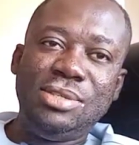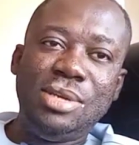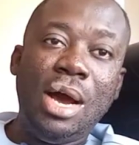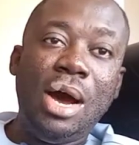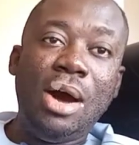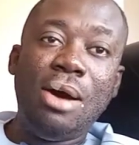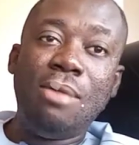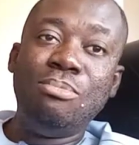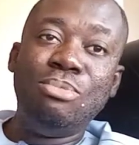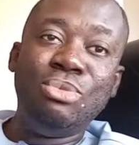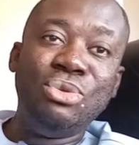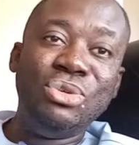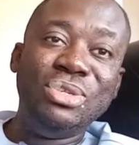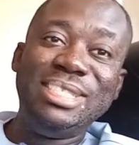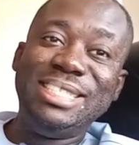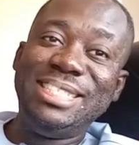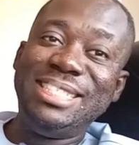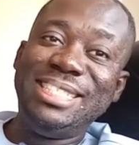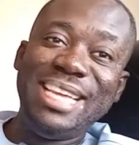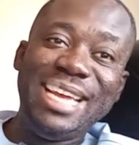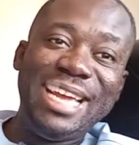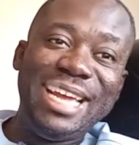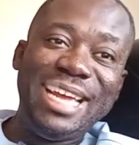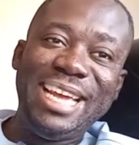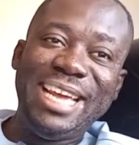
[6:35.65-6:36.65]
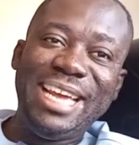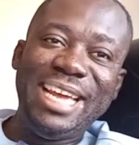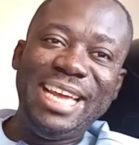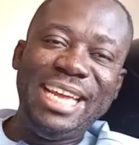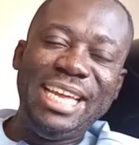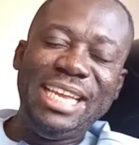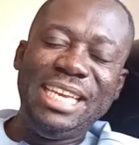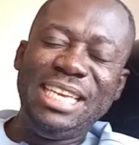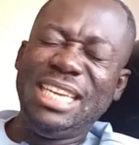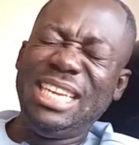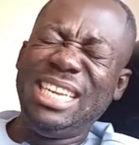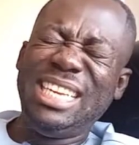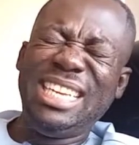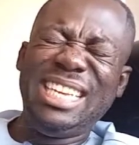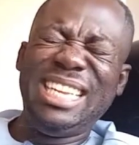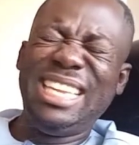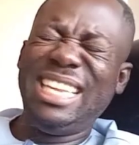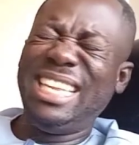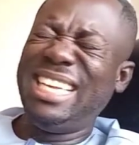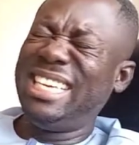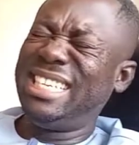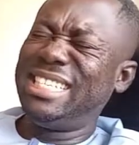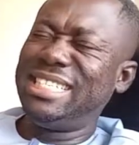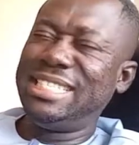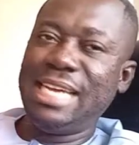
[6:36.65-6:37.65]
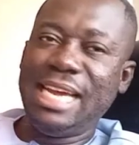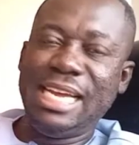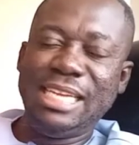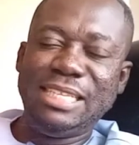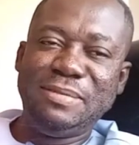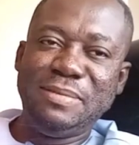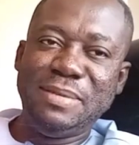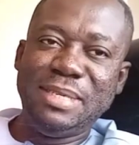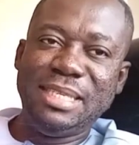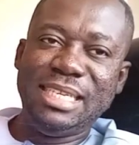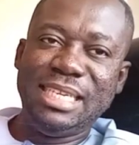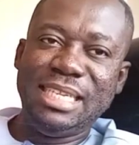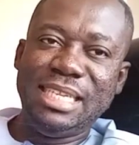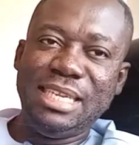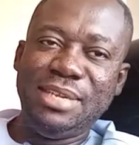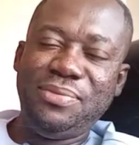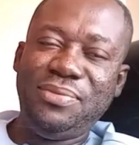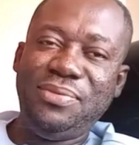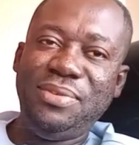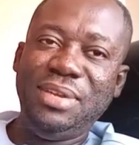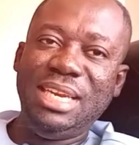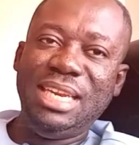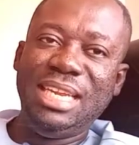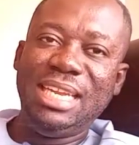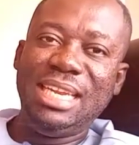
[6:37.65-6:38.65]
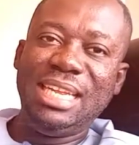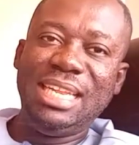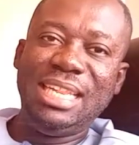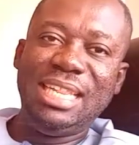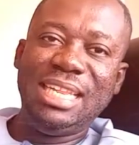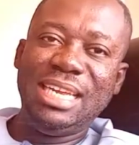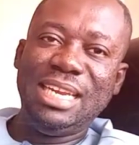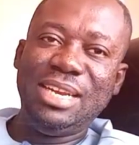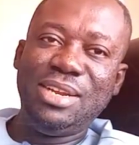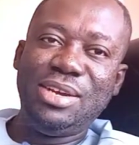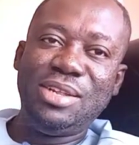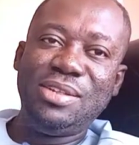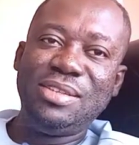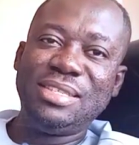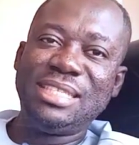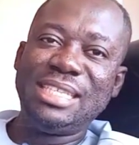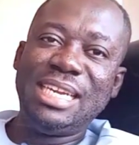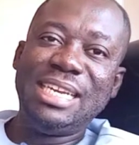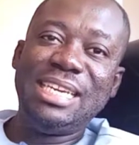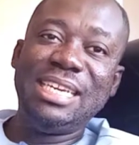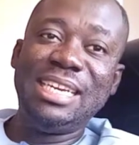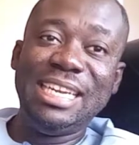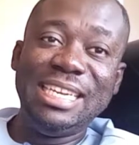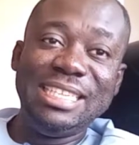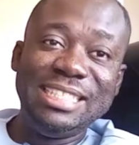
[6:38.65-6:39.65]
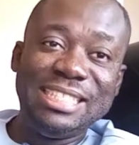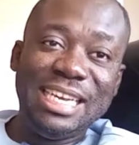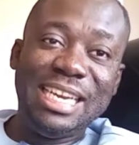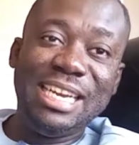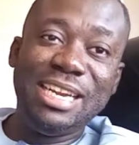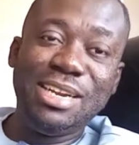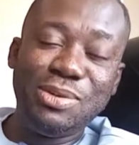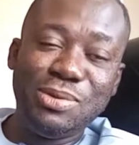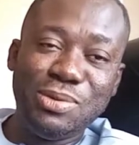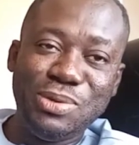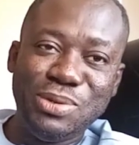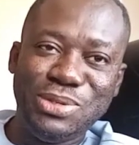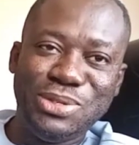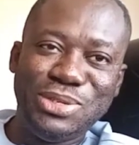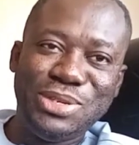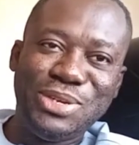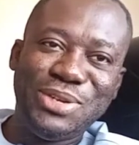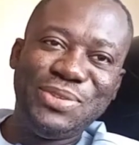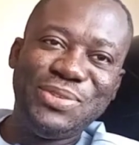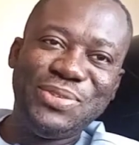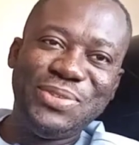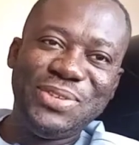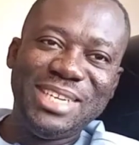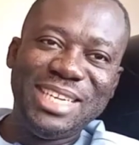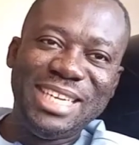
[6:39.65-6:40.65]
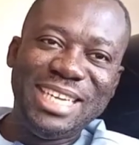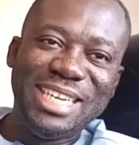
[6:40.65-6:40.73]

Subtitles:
almost there in the excitement and the feeling, and then all of a sudden the internet goes off.